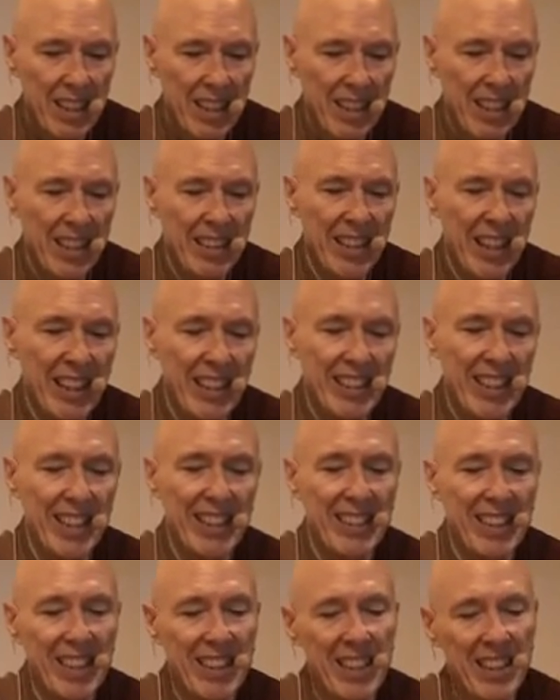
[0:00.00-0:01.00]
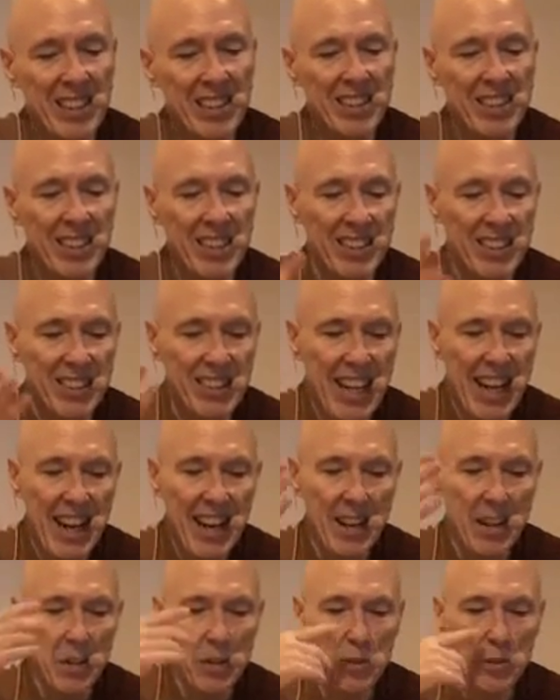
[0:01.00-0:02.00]
And then he says that there's this
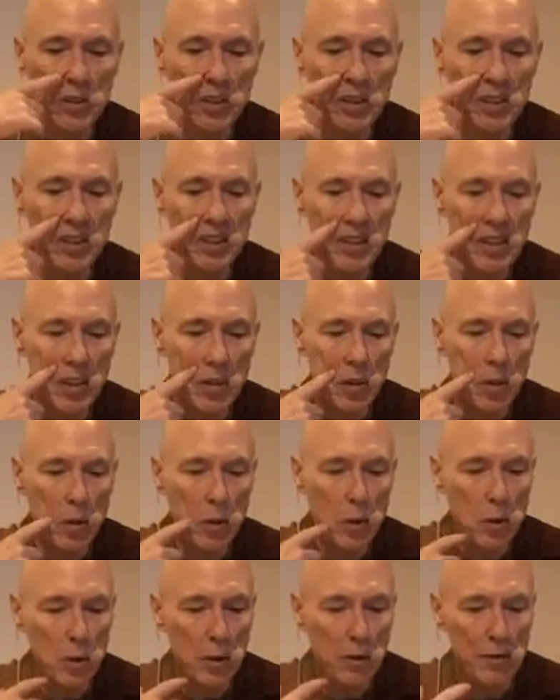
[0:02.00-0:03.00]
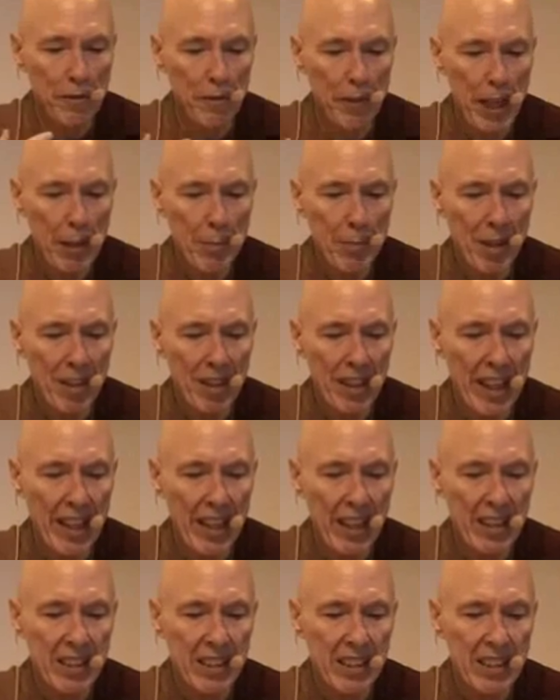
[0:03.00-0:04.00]
town called
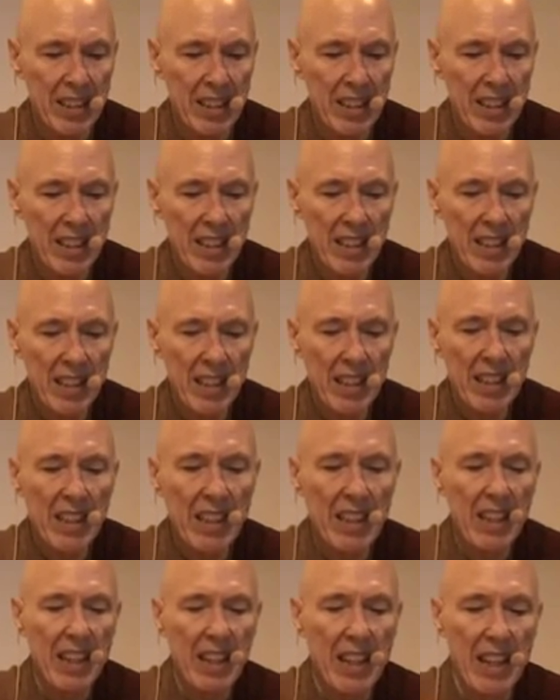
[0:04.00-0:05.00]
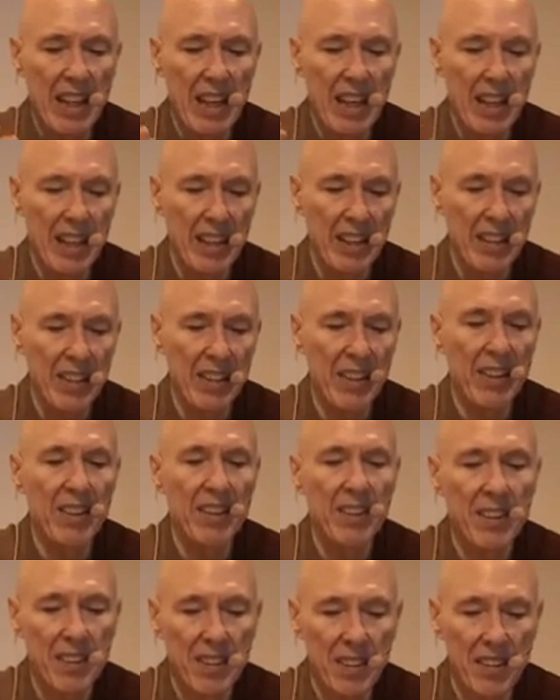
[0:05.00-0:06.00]
Vebalinga,
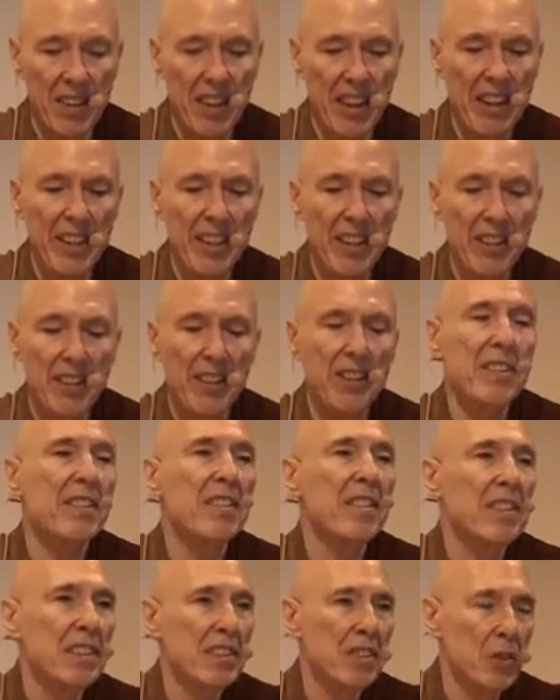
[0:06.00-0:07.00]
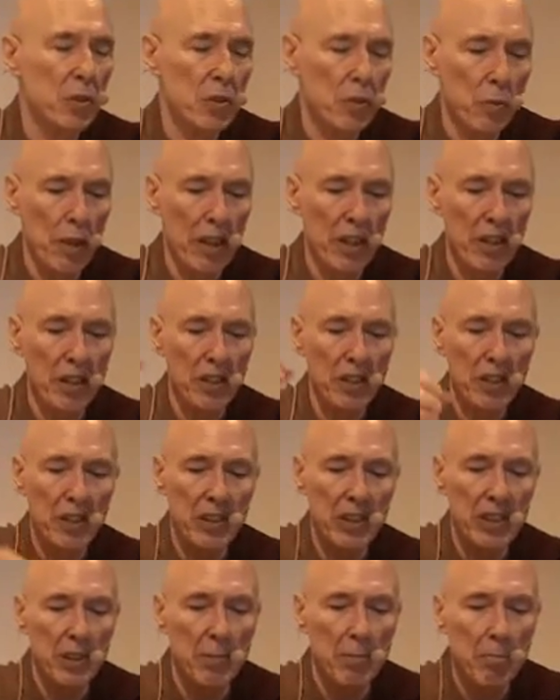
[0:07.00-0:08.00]
and there
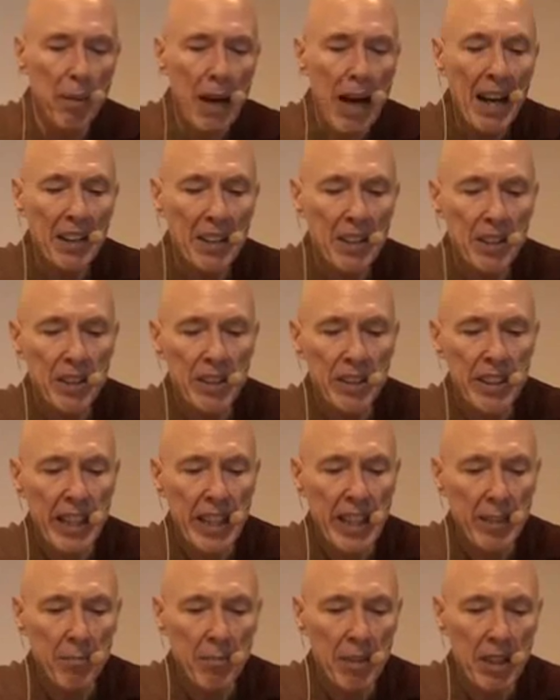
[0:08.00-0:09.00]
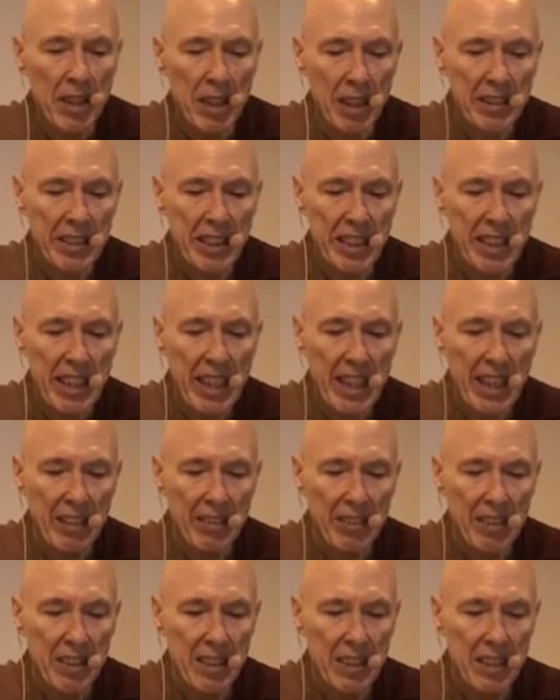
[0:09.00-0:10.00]
dwells a potter named
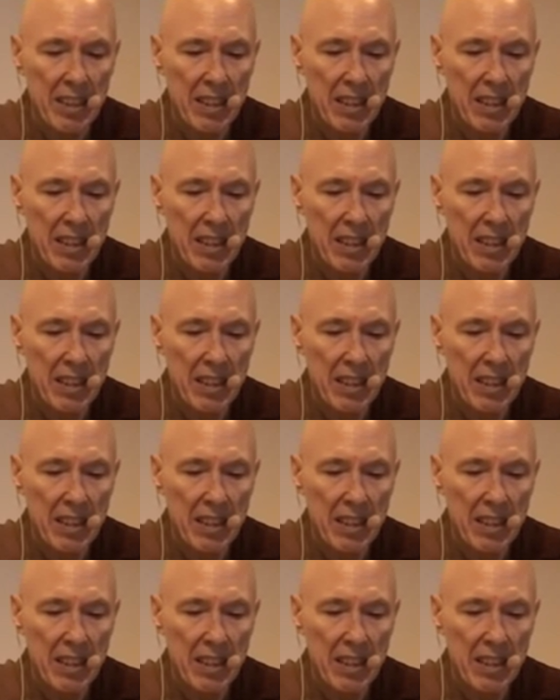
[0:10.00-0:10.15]
Ghatikara.